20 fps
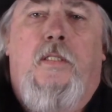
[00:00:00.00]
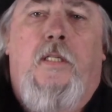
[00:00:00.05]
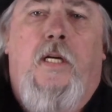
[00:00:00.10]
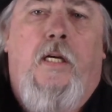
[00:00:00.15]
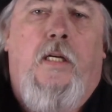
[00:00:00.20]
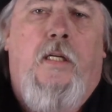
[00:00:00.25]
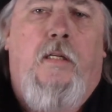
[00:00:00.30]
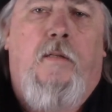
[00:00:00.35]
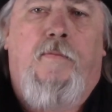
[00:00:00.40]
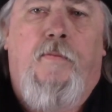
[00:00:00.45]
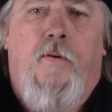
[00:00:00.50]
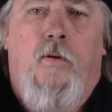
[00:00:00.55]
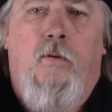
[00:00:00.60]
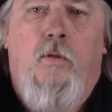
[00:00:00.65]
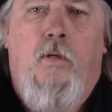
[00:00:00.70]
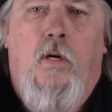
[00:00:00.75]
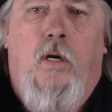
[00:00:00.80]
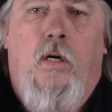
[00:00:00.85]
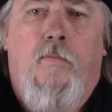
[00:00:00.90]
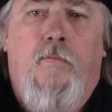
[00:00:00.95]
taking a phone
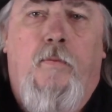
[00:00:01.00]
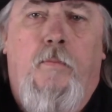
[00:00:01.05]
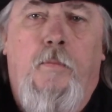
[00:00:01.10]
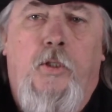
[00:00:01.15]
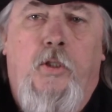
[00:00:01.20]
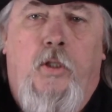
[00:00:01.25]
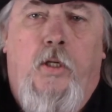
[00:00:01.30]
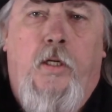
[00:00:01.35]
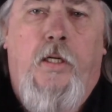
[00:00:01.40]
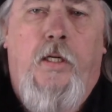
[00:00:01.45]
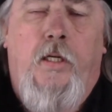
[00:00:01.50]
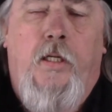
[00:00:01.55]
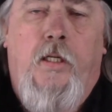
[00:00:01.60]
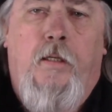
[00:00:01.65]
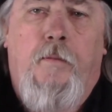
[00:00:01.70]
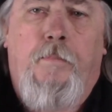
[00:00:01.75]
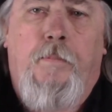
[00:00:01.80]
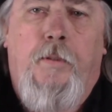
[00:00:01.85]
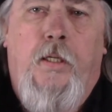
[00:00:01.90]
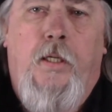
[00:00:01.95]
call from a trucking
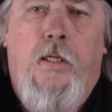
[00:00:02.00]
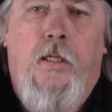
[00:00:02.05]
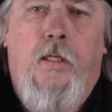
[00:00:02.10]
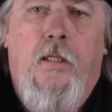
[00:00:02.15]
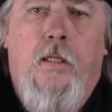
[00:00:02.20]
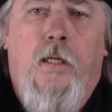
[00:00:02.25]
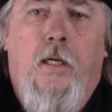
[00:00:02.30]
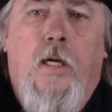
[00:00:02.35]
company,